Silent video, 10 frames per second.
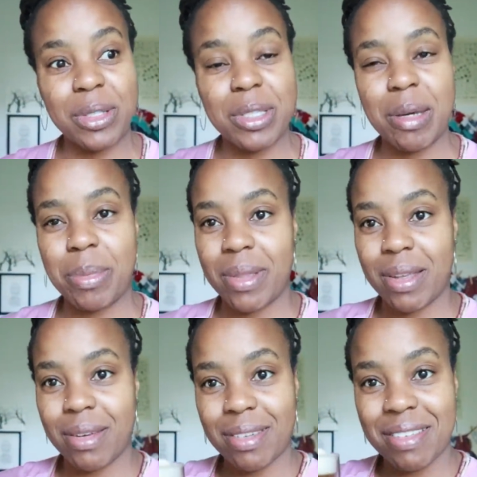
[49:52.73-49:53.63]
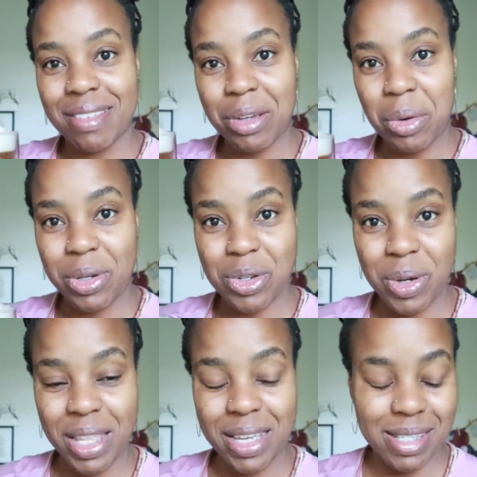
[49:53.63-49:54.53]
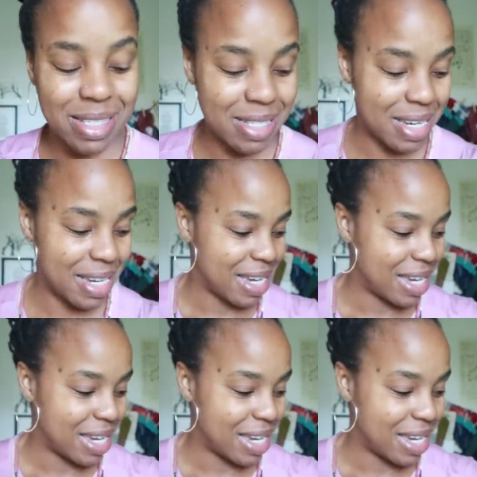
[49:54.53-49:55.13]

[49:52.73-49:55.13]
tip and then go enjoy this.